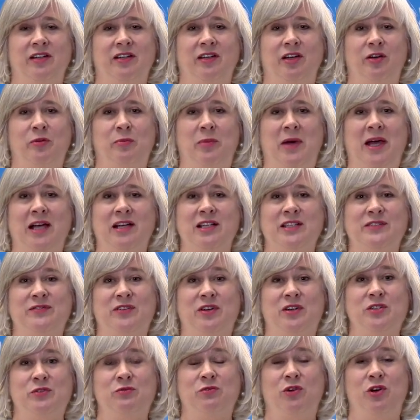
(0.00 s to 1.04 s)
go back as
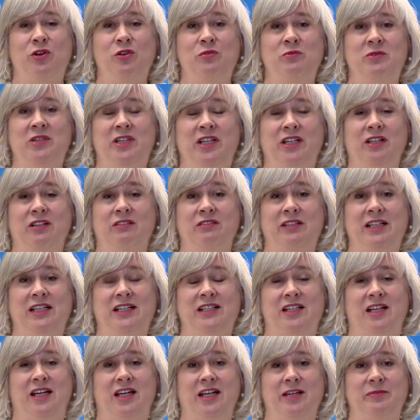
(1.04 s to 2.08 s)
far as Roman and Greek
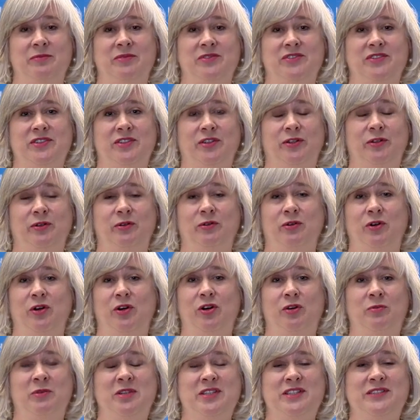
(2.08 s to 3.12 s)
times, so
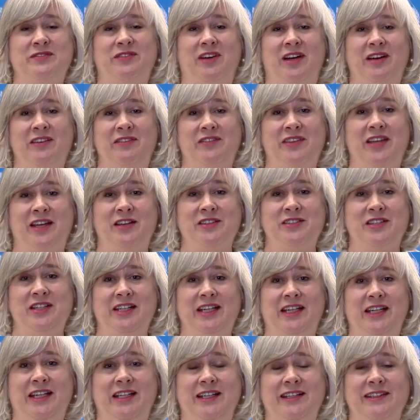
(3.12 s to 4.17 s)
almost 5,000
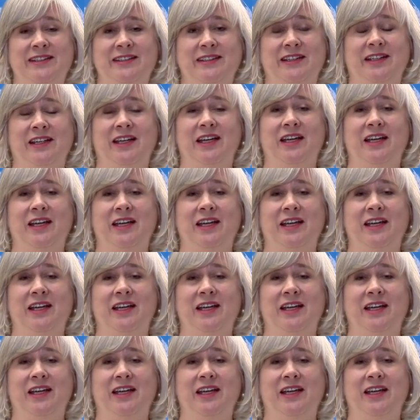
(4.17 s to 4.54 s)
years.